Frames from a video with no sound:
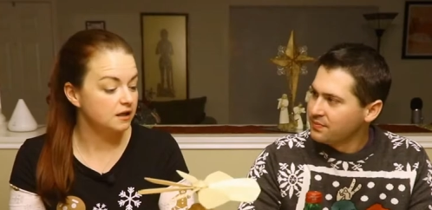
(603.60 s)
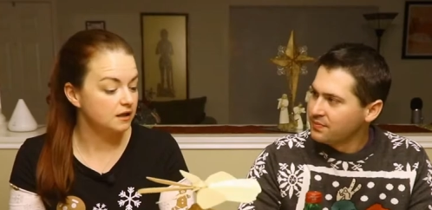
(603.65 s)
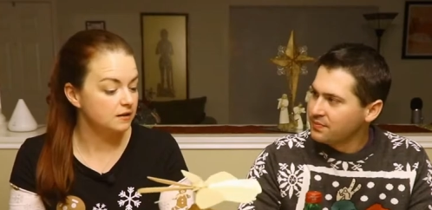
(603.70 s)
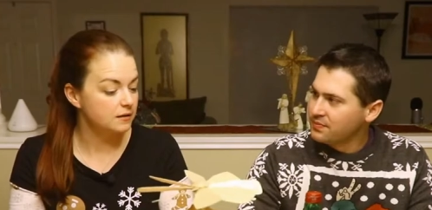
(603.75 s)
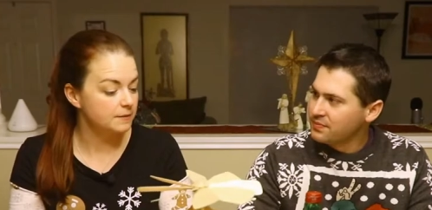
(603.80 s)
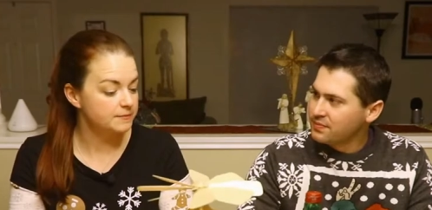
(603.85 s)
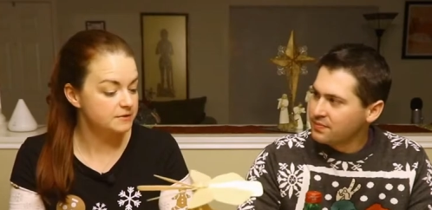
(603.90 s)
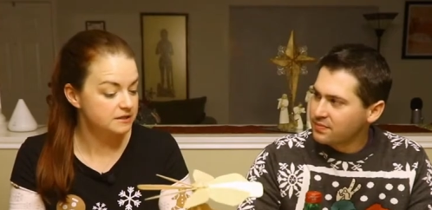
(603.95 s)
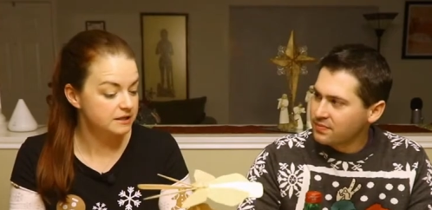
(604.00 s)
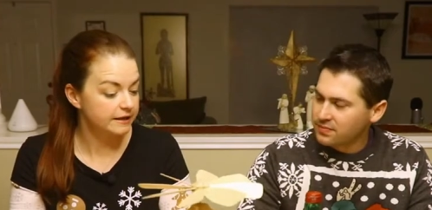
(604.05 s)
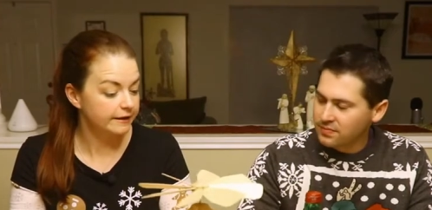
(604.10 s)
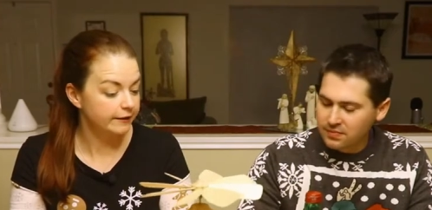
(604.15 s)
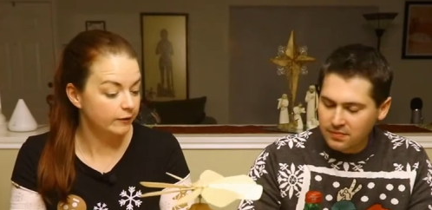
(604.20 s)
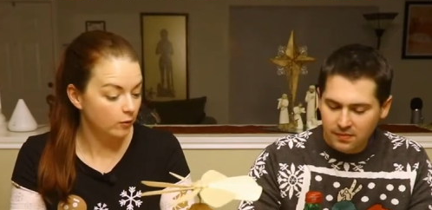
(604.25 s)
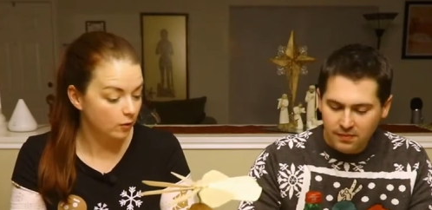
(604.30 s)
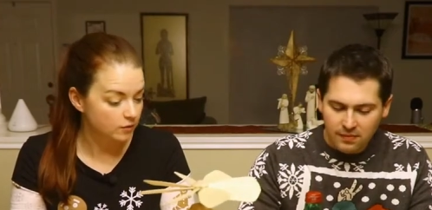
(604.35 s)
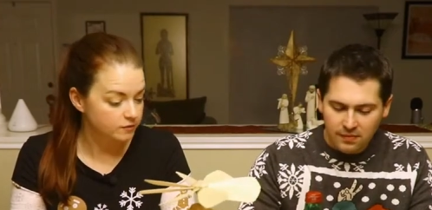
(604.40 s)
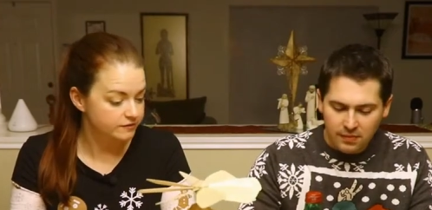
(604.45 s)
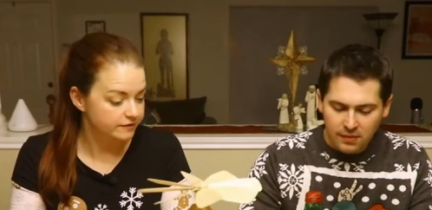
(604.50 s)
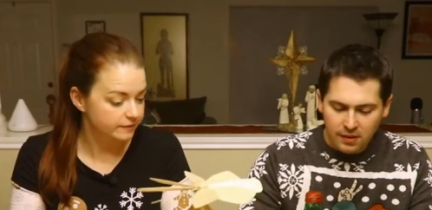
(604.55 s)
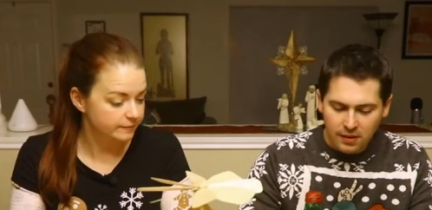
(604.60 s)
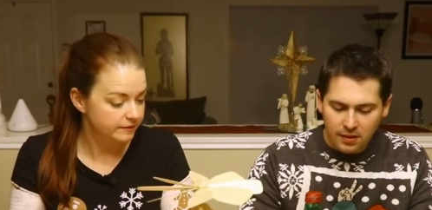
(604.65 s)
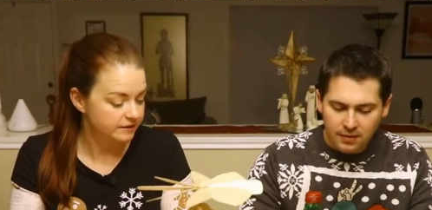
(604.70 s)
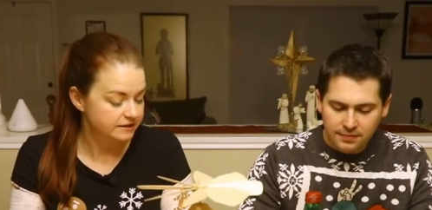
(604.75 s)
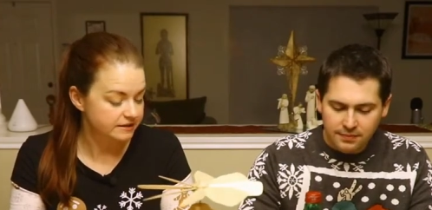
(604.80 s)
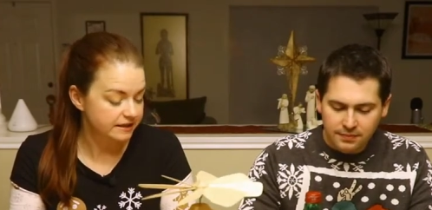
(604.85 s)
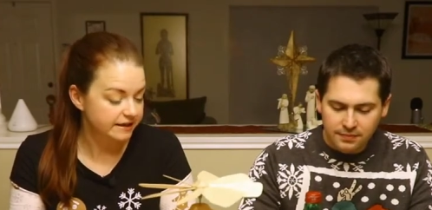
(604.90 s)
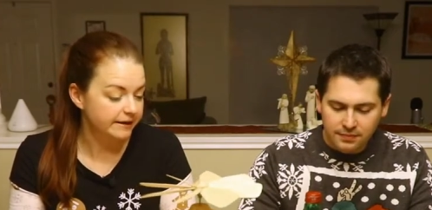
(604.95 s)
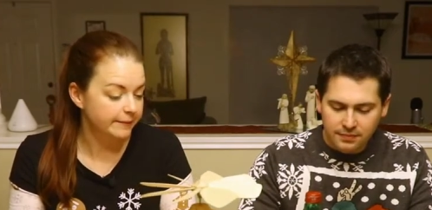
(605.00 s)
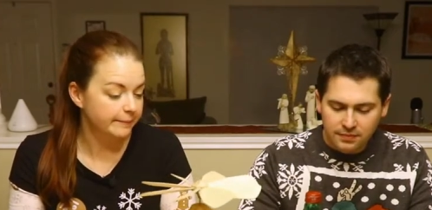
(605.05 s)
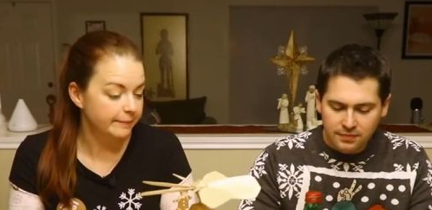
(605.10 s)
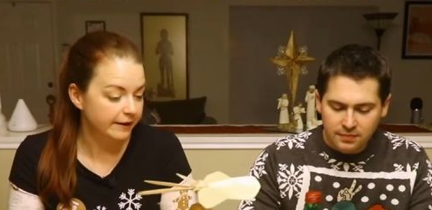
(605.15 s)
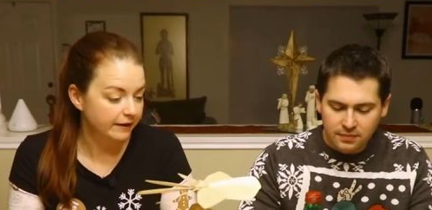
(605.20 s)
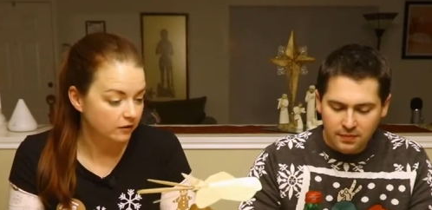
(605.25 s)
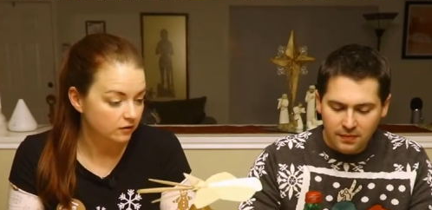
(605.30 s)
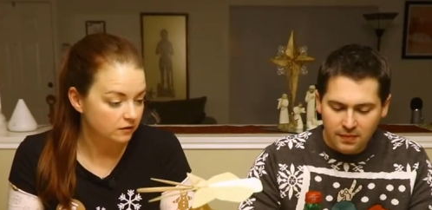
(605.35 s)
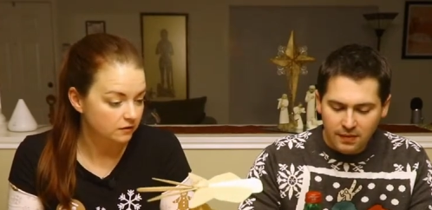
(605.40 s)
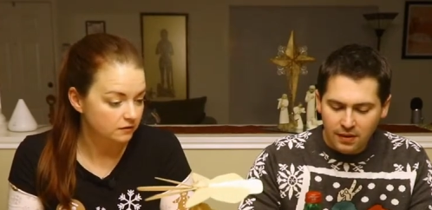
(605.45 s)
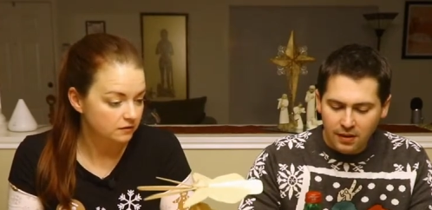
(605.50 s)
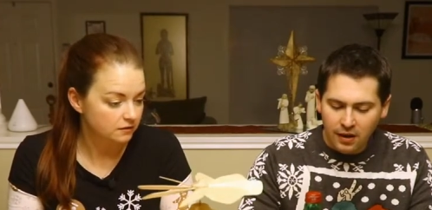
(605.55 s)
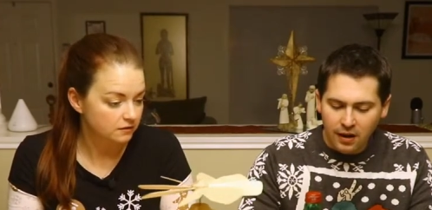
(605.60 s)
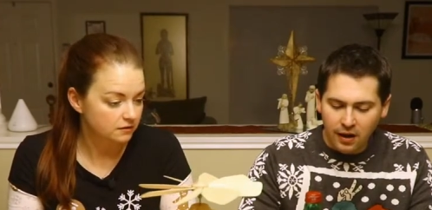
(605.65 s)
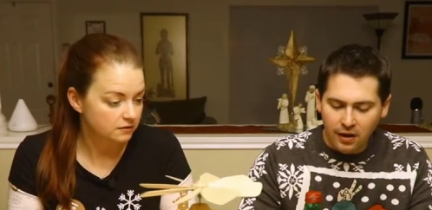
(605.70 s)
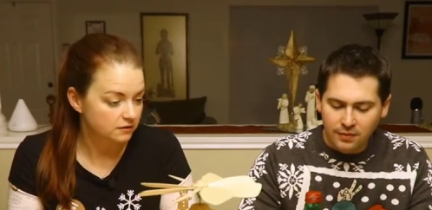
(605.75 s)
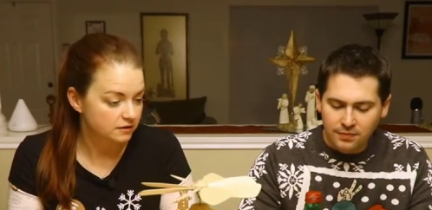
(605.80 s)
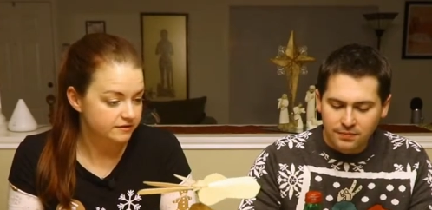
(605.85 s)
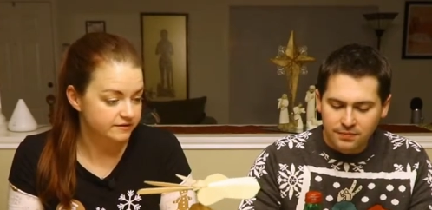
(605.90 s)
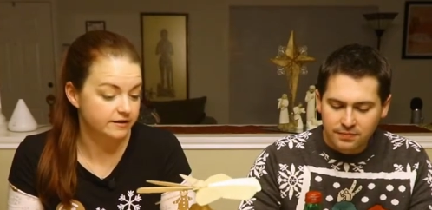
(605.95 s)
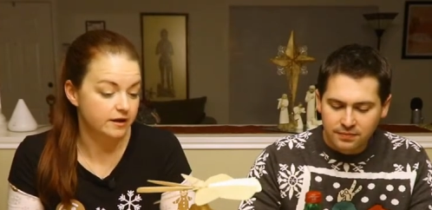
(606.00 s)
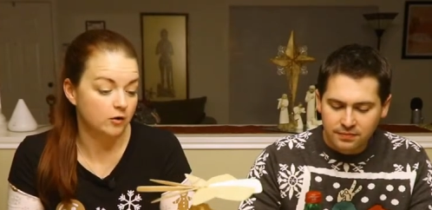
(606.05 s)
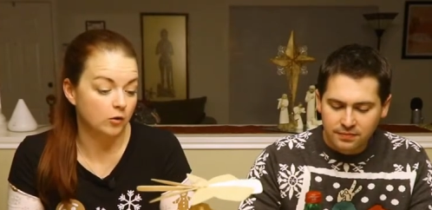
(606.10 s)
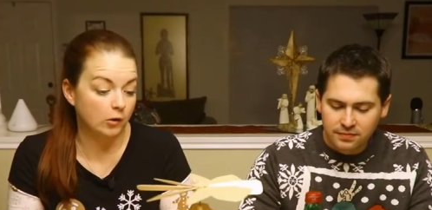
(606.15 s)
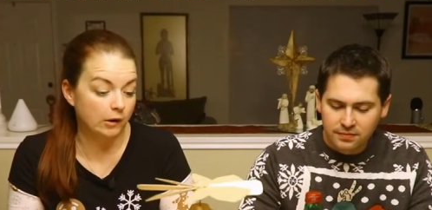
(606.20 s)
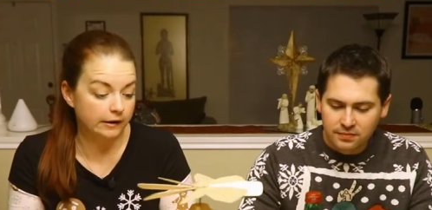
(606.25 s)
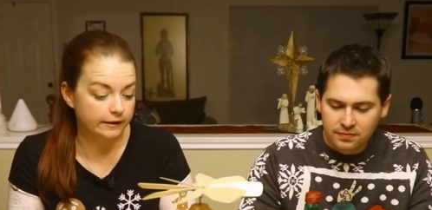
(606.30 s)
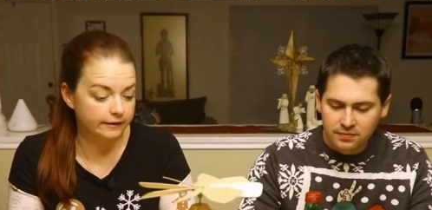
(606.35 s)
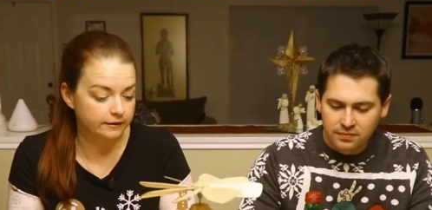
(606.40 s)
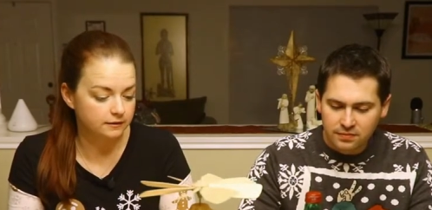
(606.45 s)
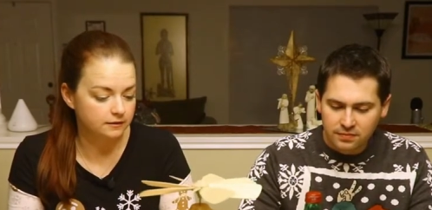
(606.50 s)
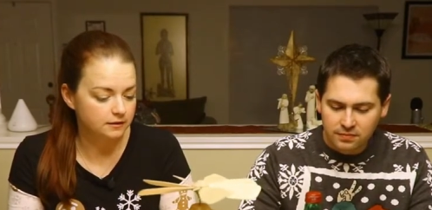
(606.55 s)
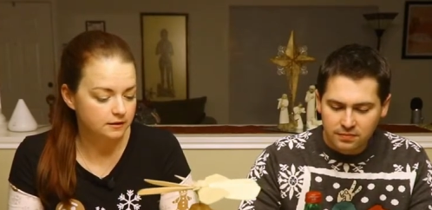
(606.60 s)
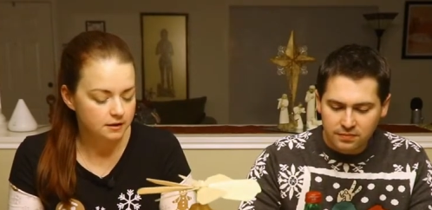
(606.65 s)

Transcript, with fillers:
Speaker 1: it. I'm just saying it grows on me. It's getting better. Oh. It's not great.